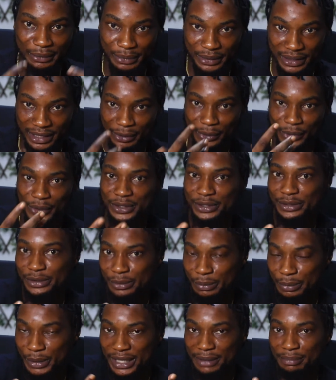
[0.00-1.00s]
me that wants to
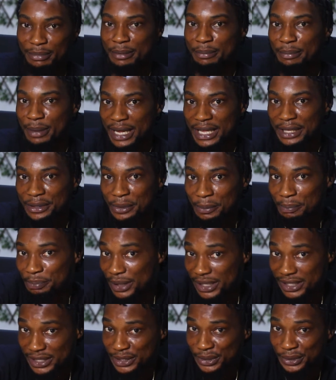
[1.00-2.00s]
make me buy your
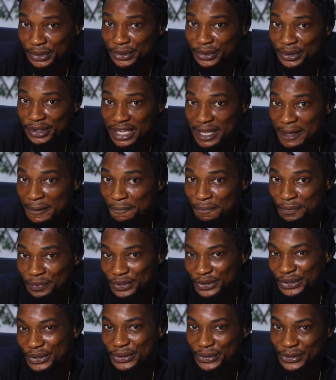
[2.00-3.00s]
picture?
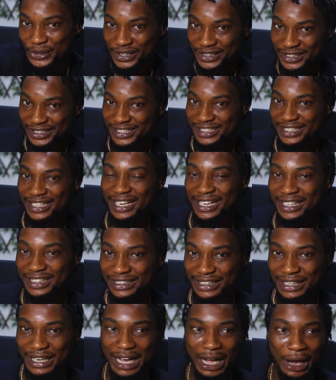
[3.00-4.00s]
Do you understand?
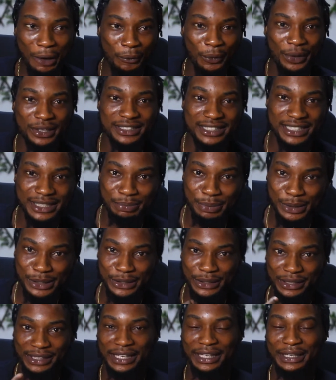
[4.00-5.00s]
What's this picture
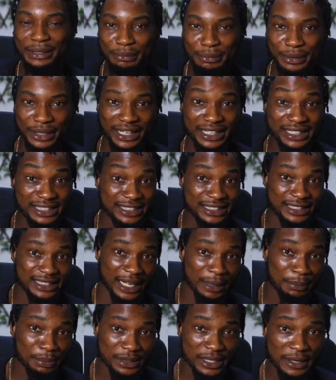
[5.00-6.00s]
telling me?
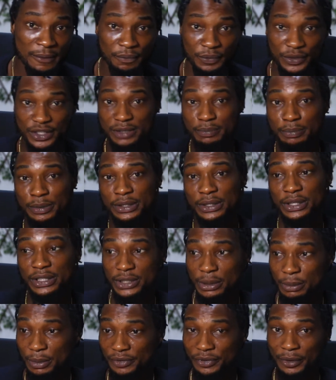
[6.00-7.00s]
Except this picture is
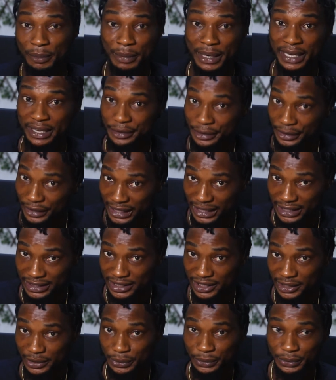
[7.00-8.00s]
coming from
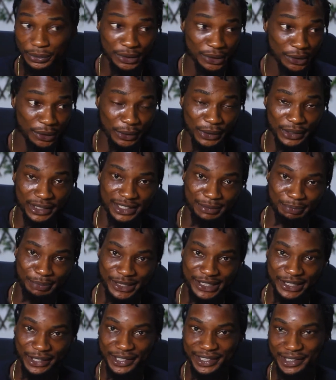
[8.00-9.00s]
Michelangelo, or this
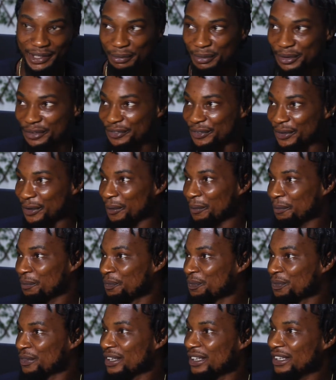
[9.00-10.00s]
picture is coming from,
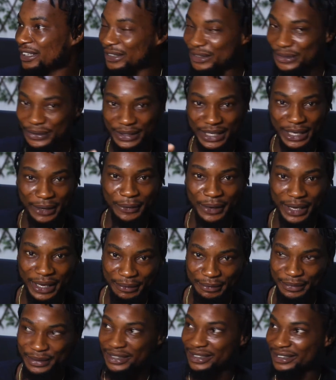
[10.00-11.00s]
you get what I
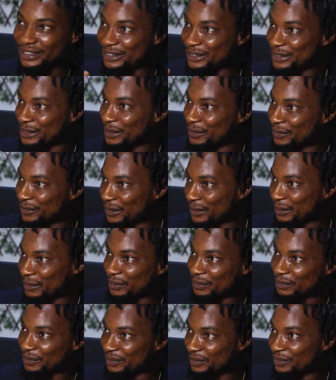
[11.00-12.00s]
mean?
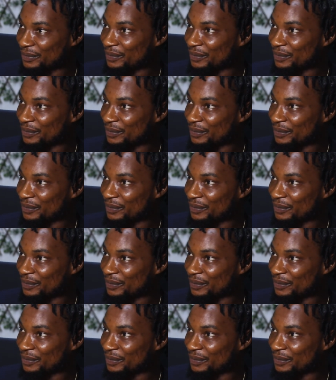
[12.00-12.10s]
From,